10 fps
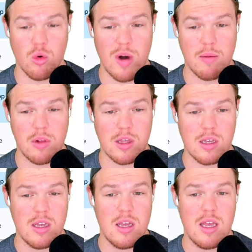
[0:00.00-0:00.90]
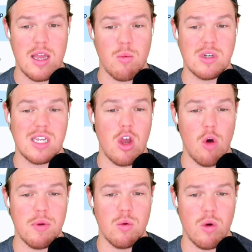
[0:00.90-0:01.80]
right click, I'm gonna say
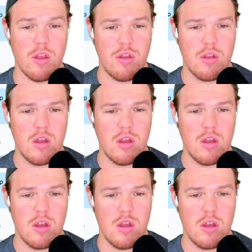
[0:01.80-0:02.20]
open with